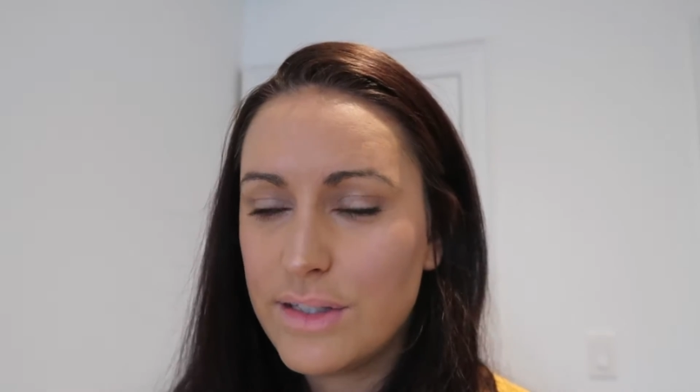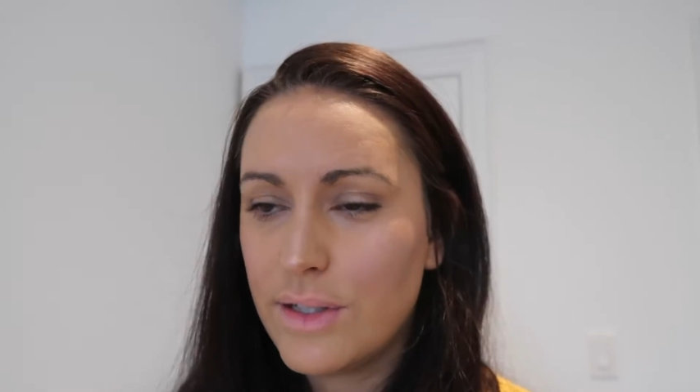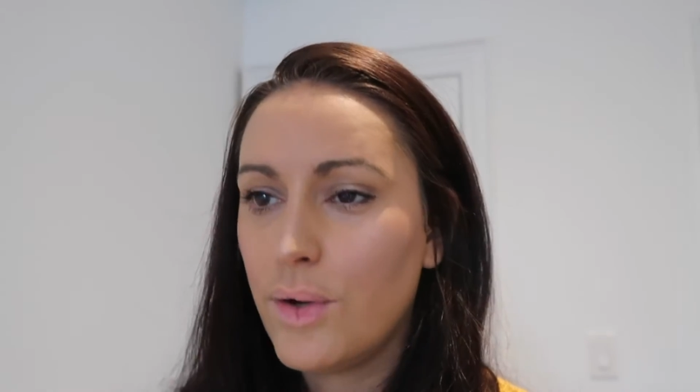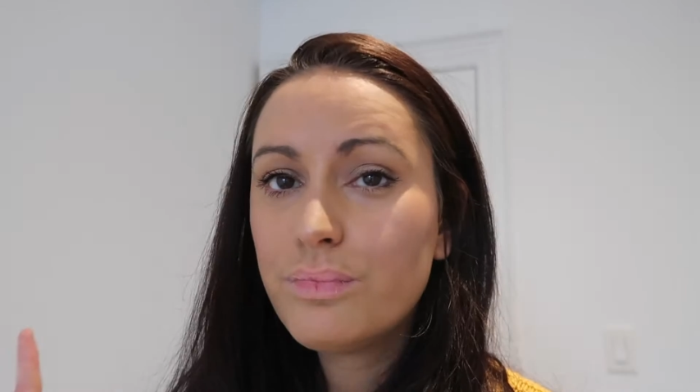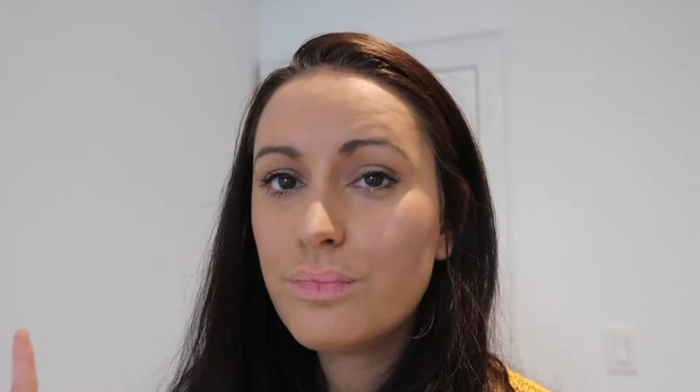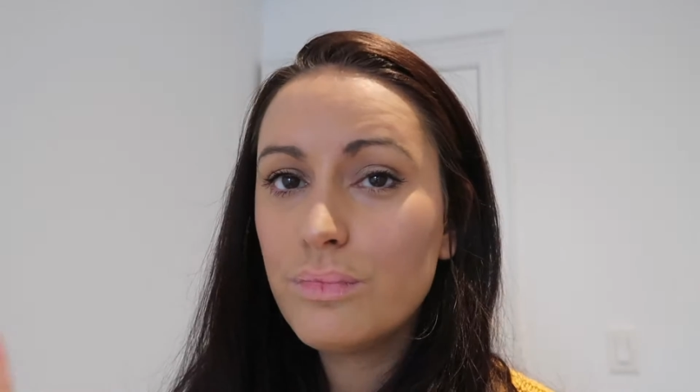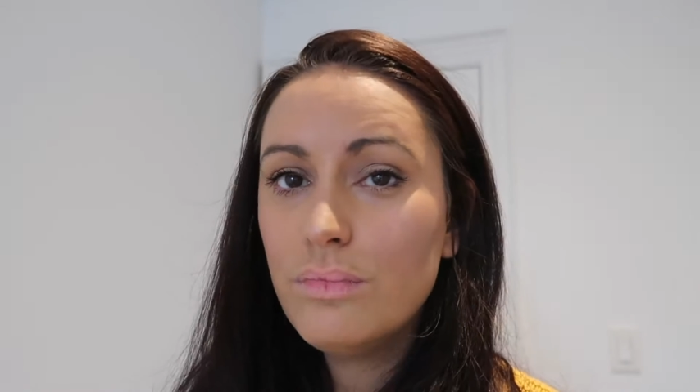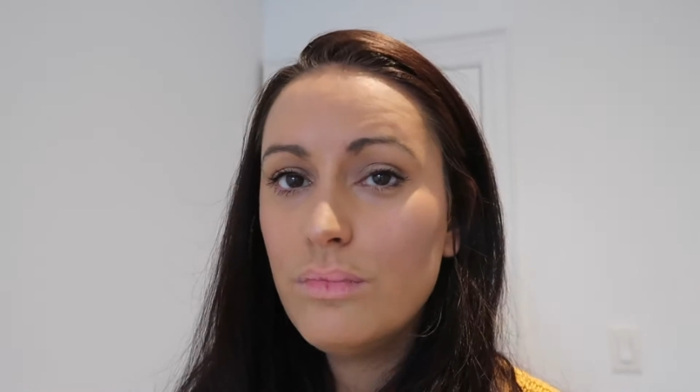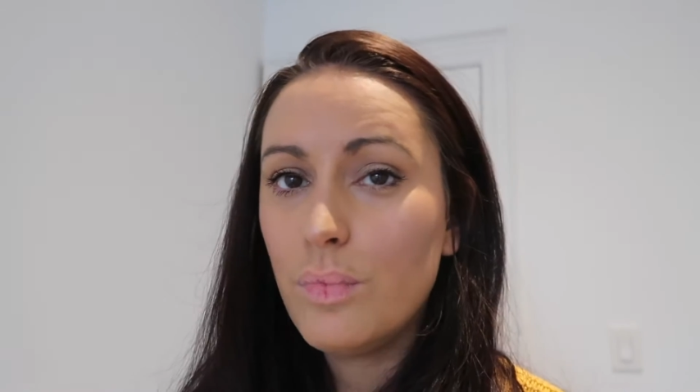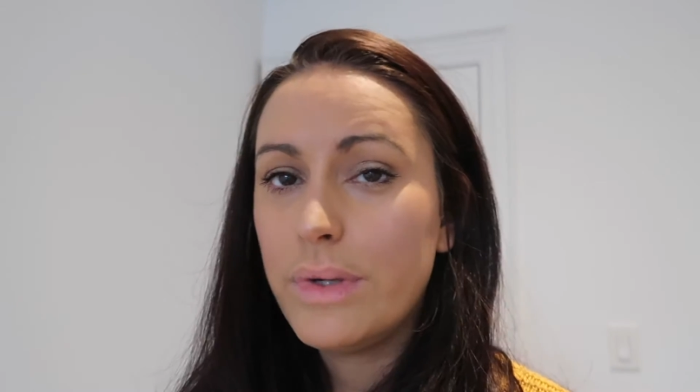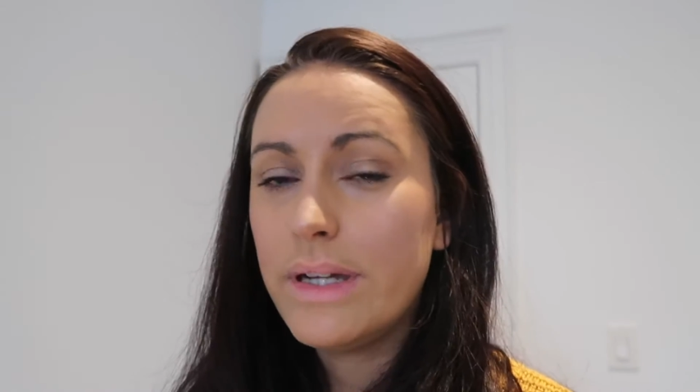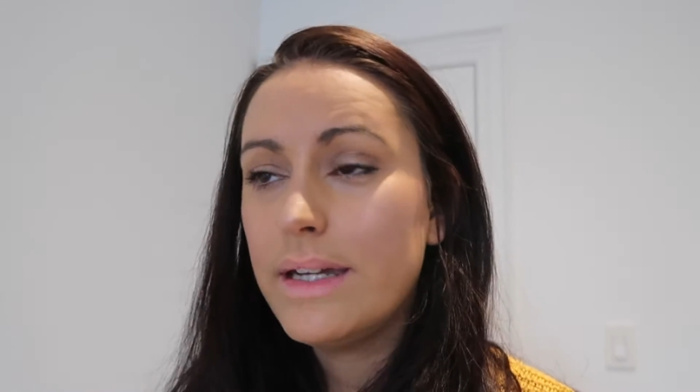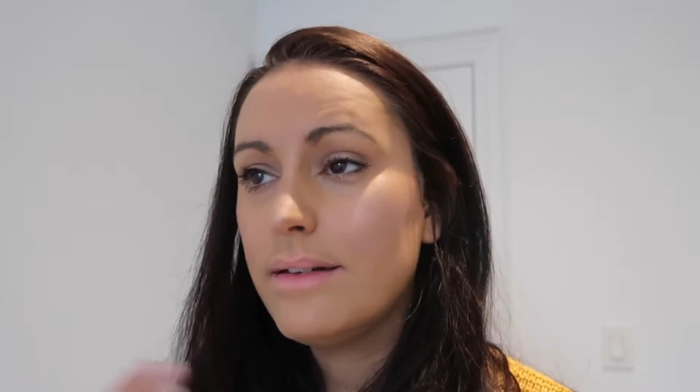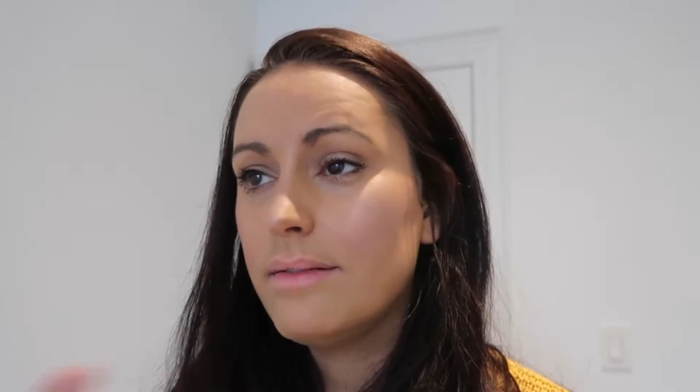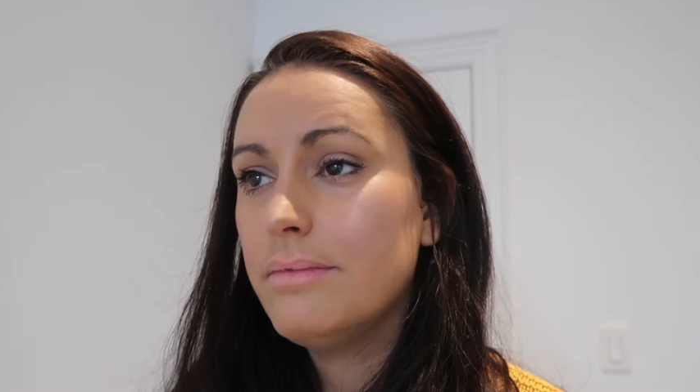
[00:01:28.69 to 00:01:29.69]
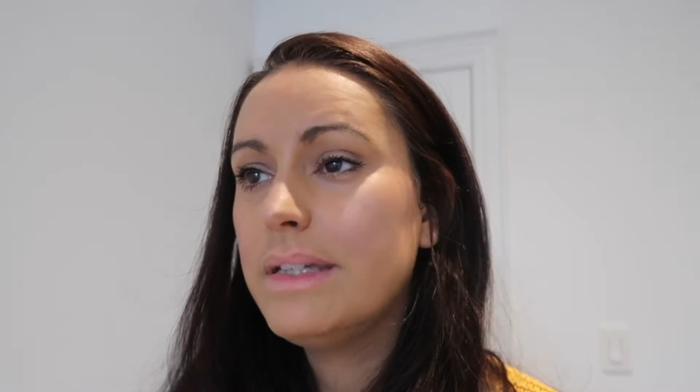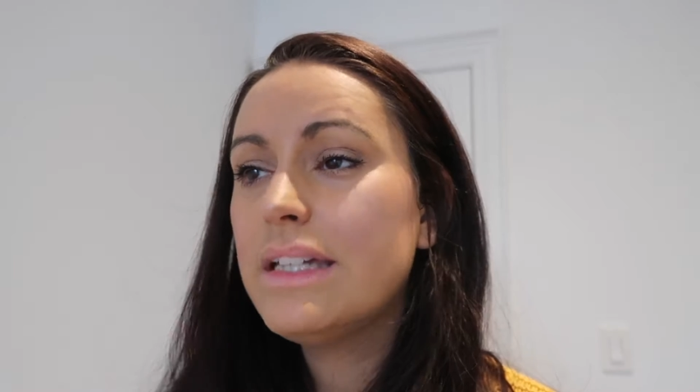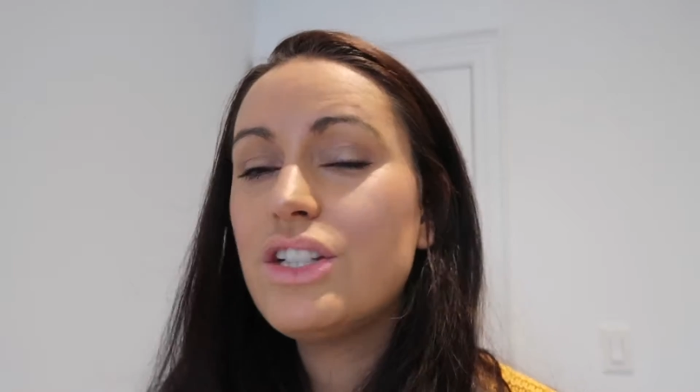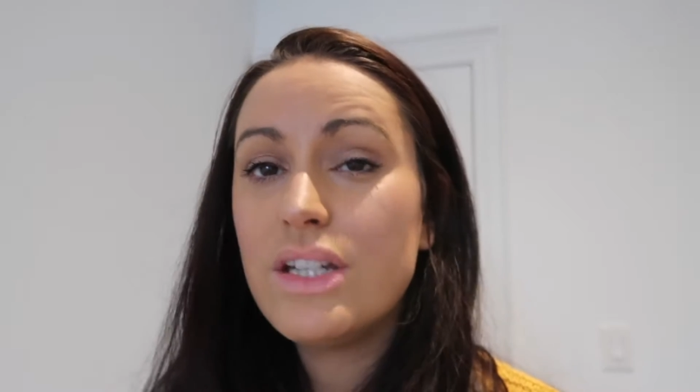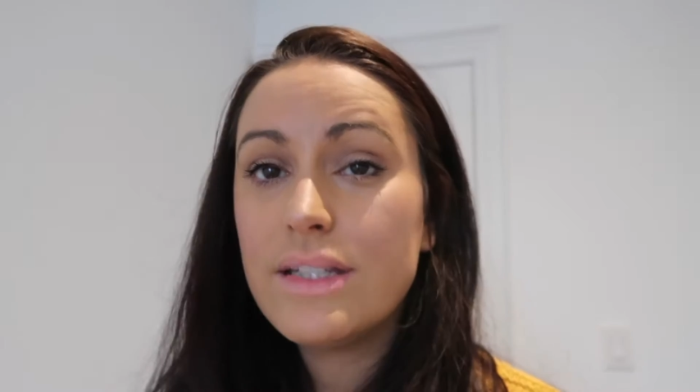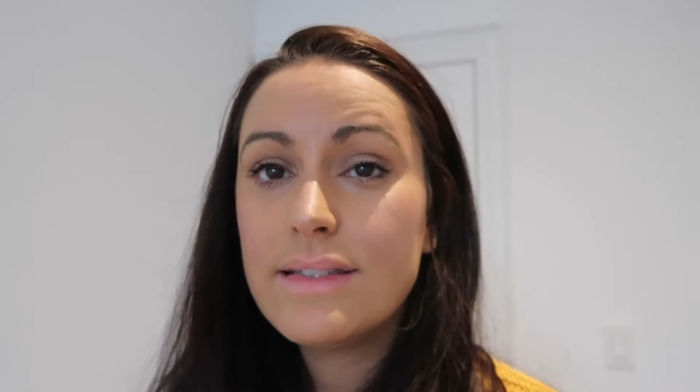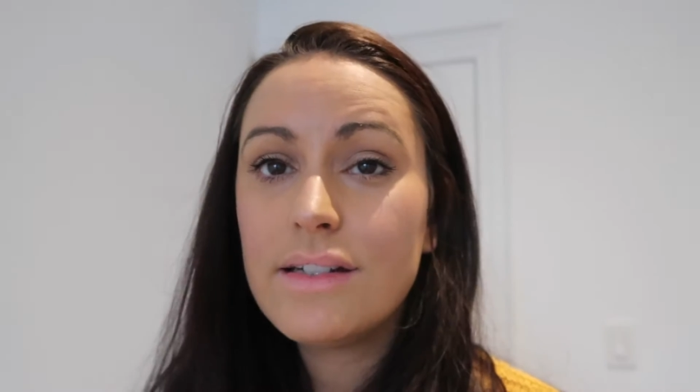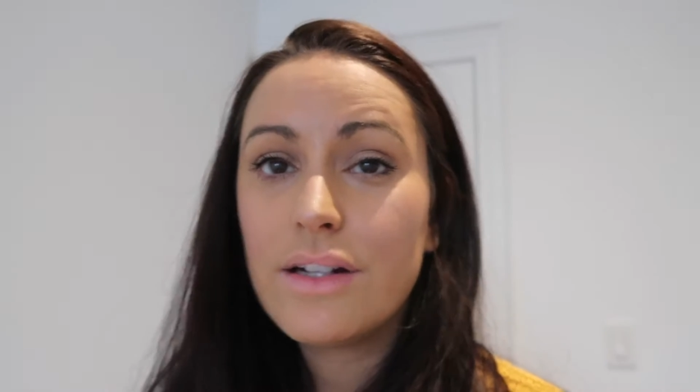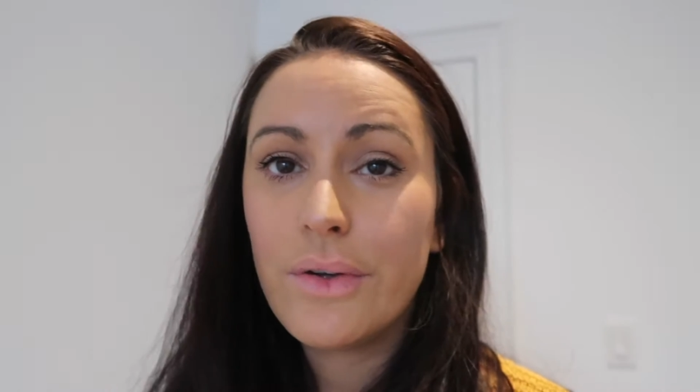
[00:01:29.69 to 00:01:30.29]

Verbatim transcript: So we, me and Jason